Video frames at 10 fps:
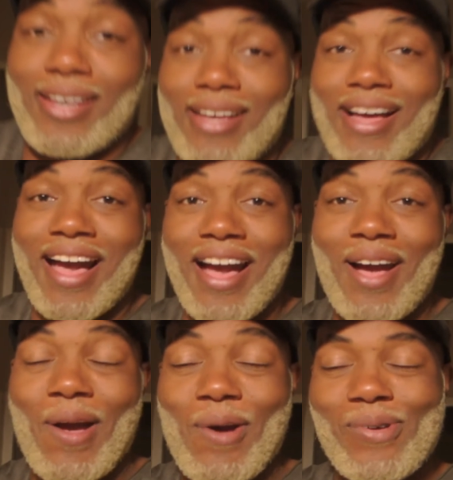
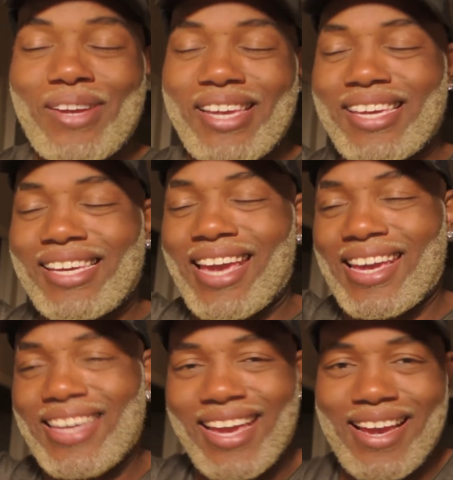Ah,
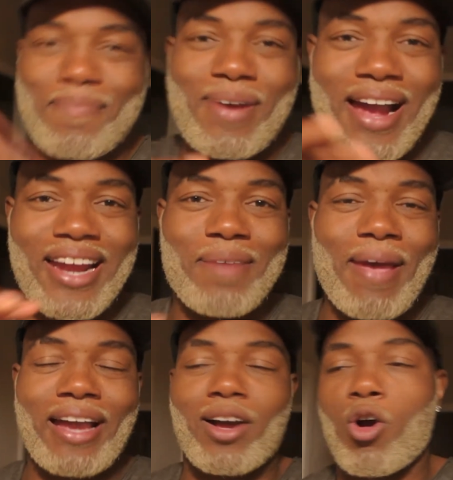okay, yeah, I'm kind of
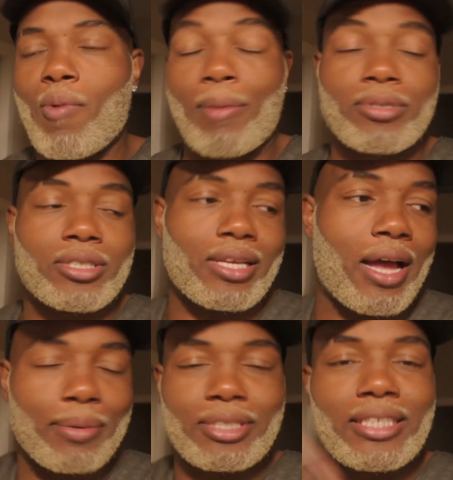back home. I was
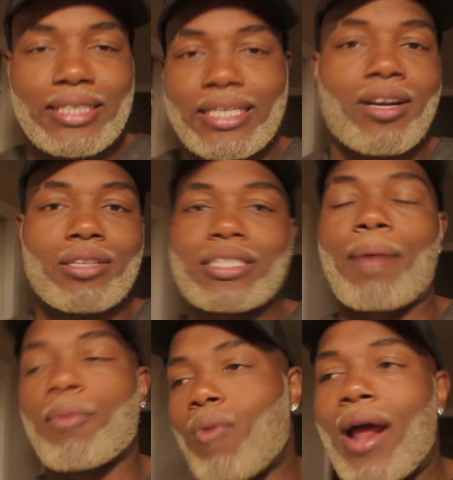I was in the center. I was like,
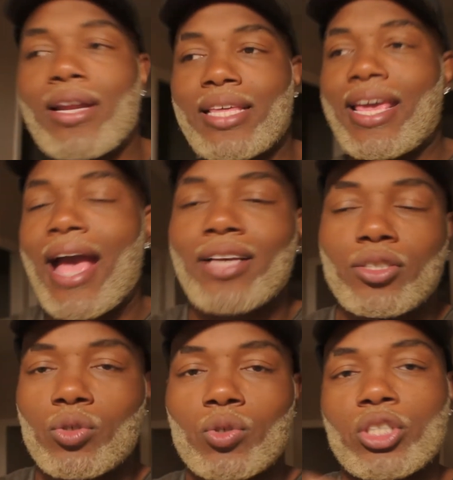I'm gonna ride to the
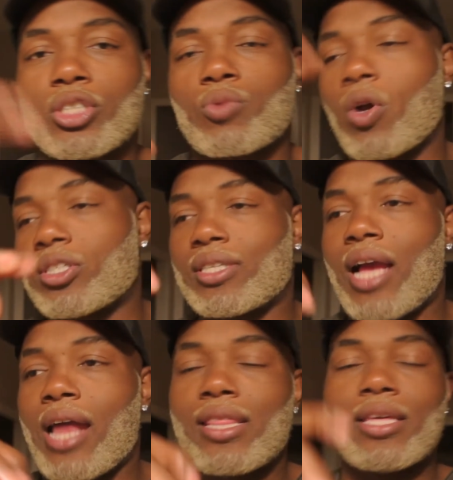castle and just watch
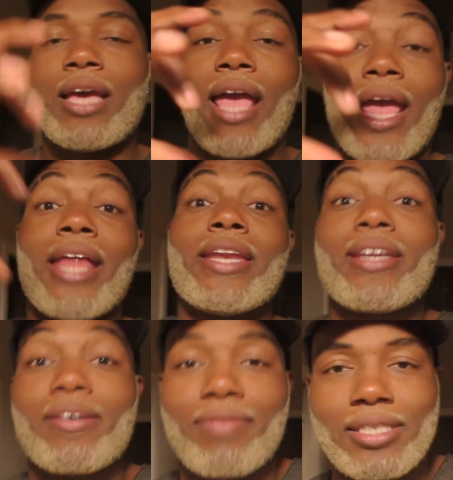kind of the
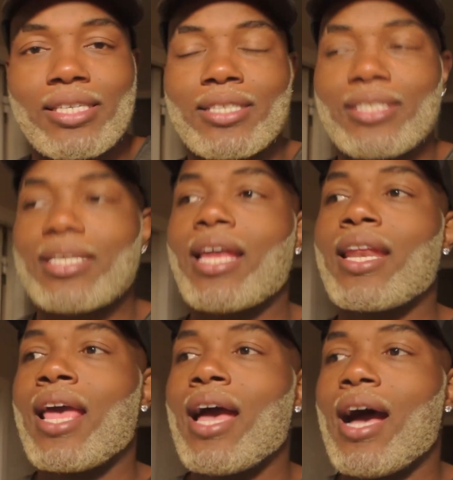end of the sunset.
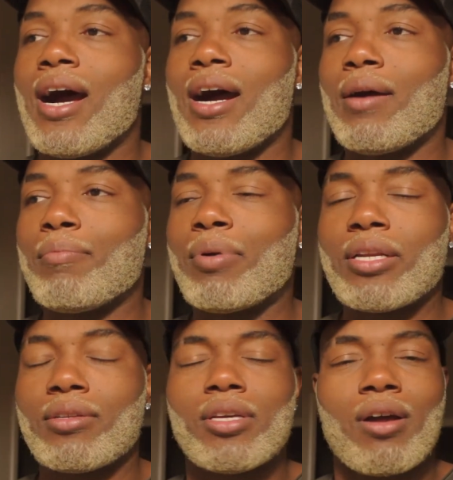Um,
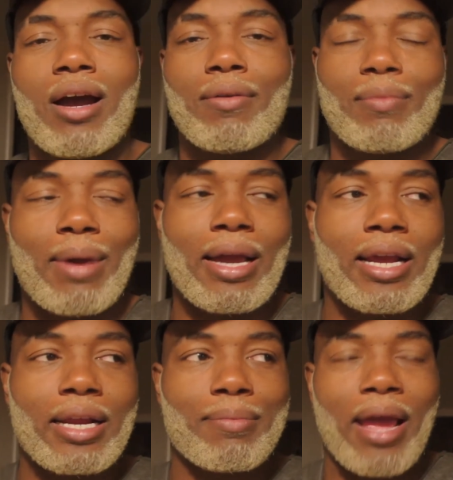but you know,
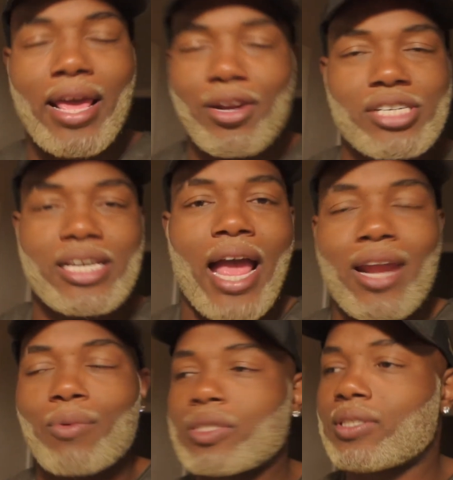my my energy
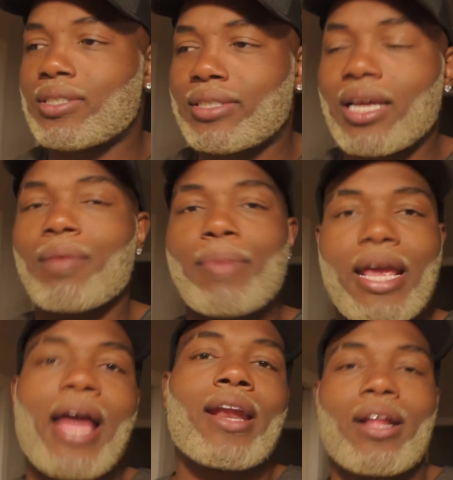kind of was telling me
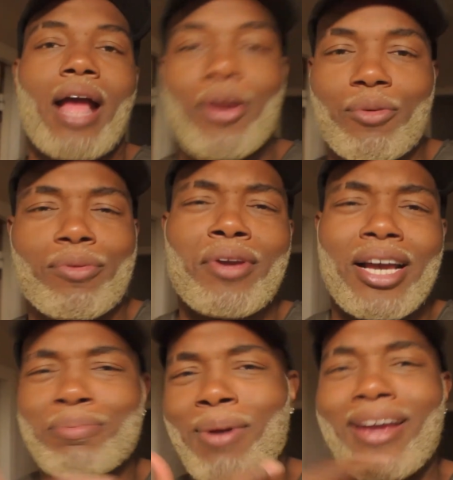kind of like, I know you
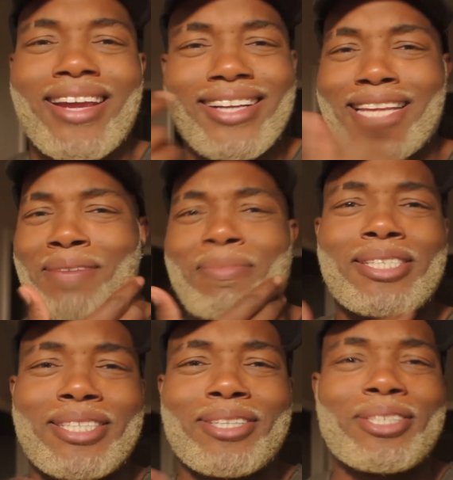guys probably can't take me
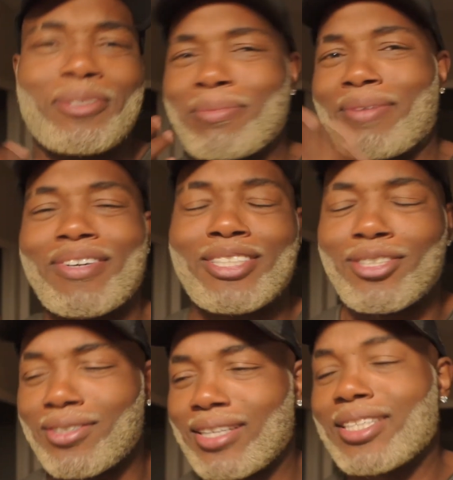serious with my face
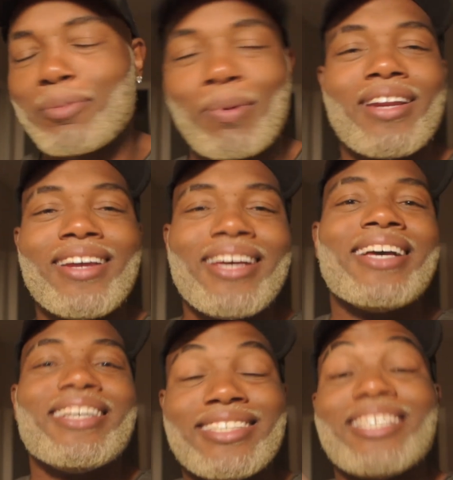looking like this, but
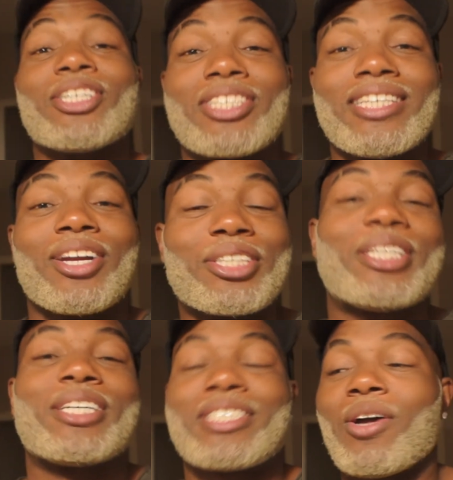seriously, on a
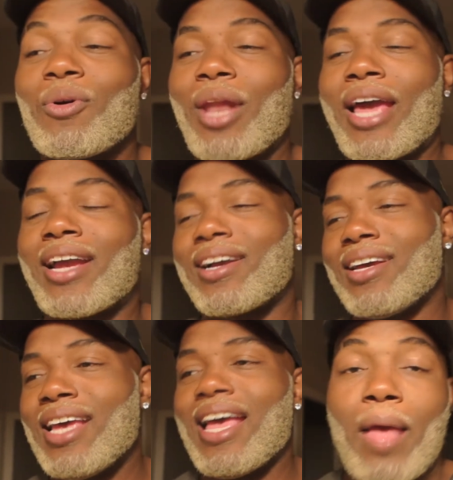serious note, like,
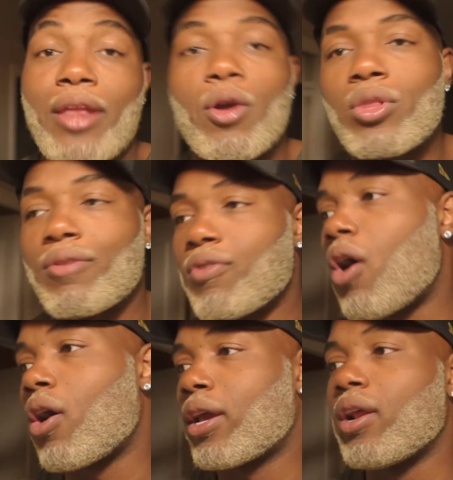I know in the
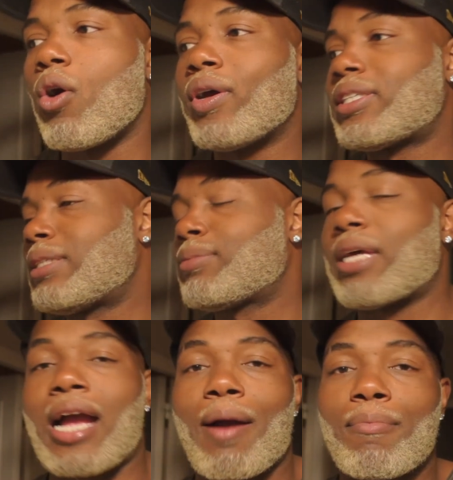vlog it always seems
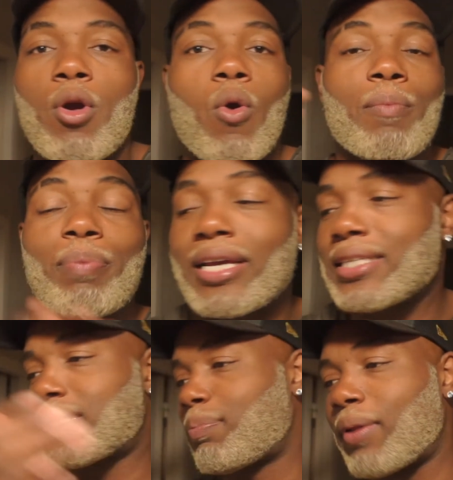like I'm going
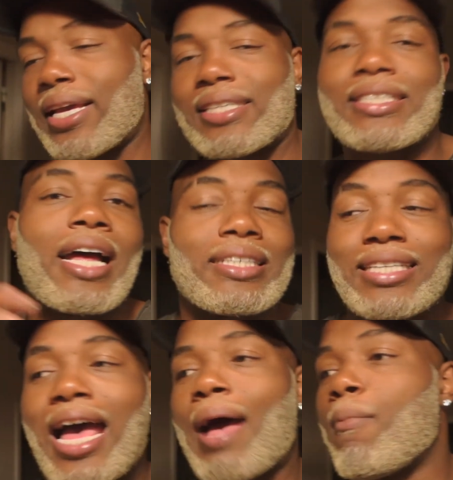place to place,
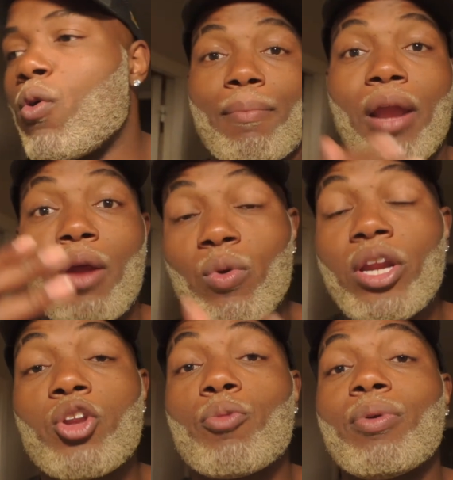nonstop moving, but I
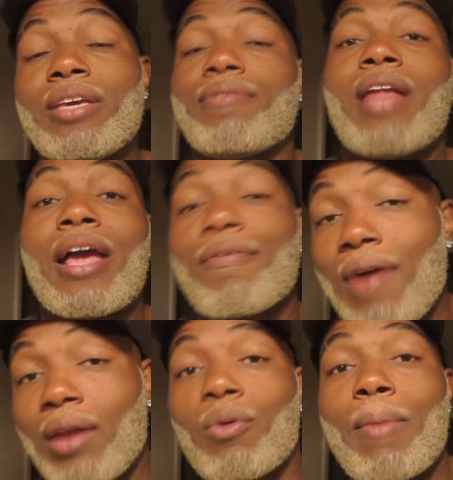really do believe in like
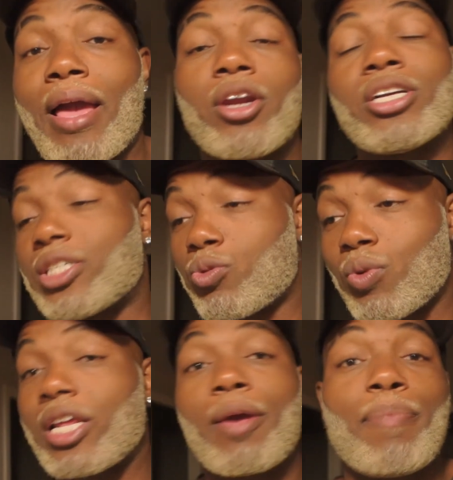following my energy is
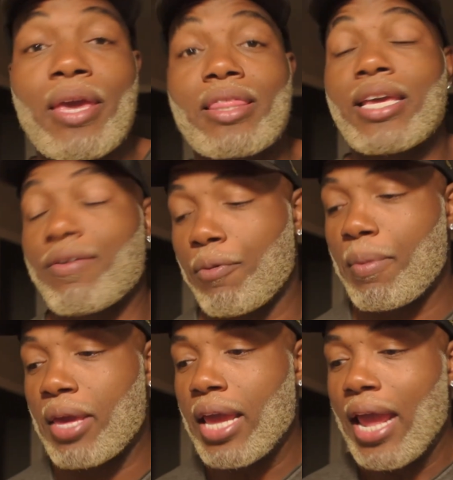really a big thing for
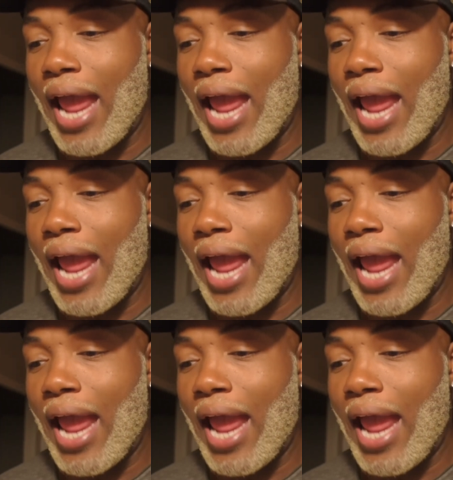me.